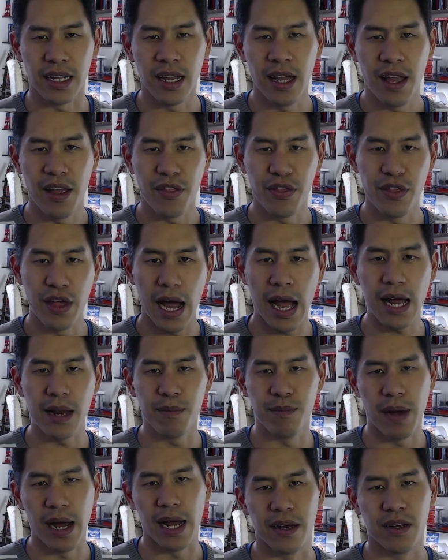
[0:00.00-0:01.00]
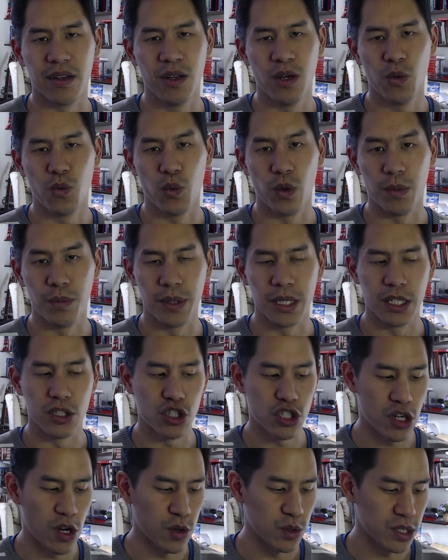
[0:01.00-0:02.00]
that man would be the
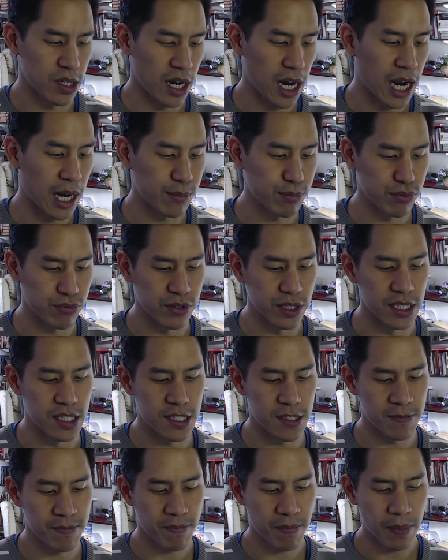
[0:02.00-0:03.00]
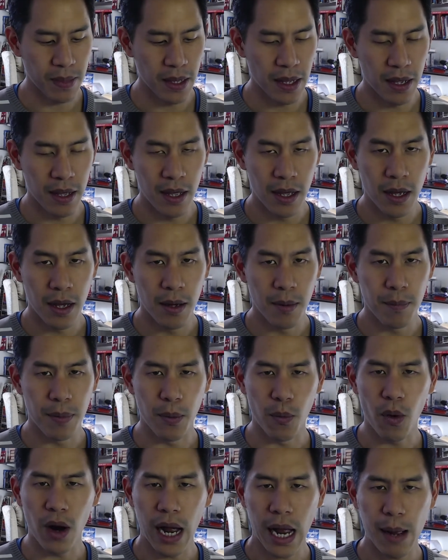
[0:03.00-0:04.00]
chosen high priest. But
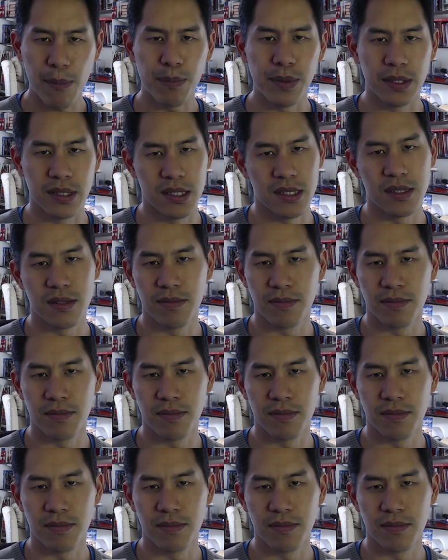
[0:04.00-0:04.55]
what happens?